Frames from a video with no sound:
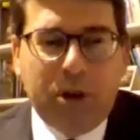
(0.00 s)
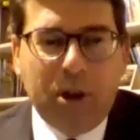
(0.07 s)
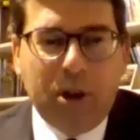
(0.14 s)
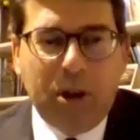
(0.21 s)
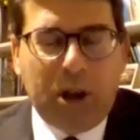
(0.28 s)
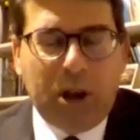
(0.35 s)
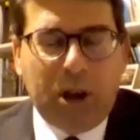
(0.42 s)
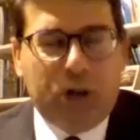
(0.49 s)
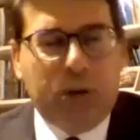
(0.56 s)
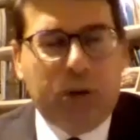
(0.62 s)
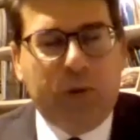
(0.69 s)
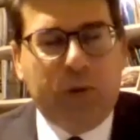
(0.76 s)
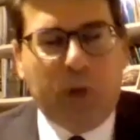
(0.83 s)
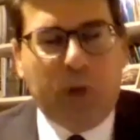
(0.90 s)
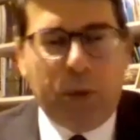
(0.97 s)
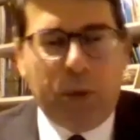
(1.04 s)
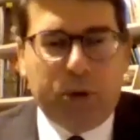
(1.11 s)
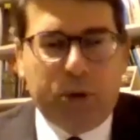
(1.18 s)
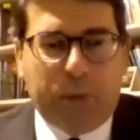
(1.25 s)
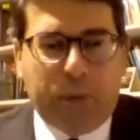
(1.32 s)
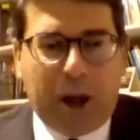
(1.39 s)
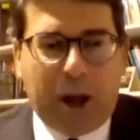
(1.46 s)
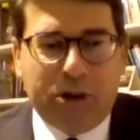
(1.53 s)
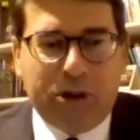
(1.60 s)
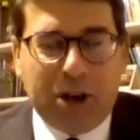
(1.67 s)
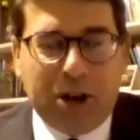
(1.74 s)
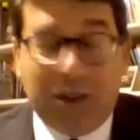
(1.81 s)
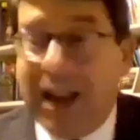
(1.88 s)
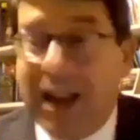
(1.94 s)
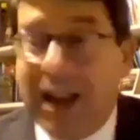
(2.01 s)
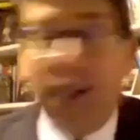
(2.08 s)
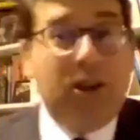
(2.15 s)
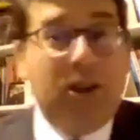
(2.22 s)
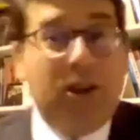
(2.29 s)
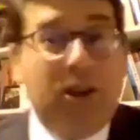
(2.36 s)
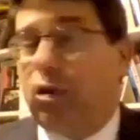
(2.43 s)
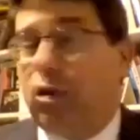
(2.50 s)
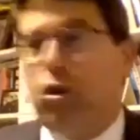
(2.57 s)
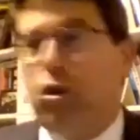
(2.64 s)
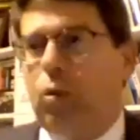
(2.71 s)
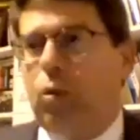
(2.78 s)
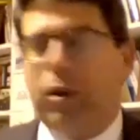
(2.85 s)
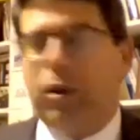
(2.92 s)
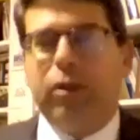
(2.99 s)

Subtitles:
in terms of global supply chains. And that has nothing to do with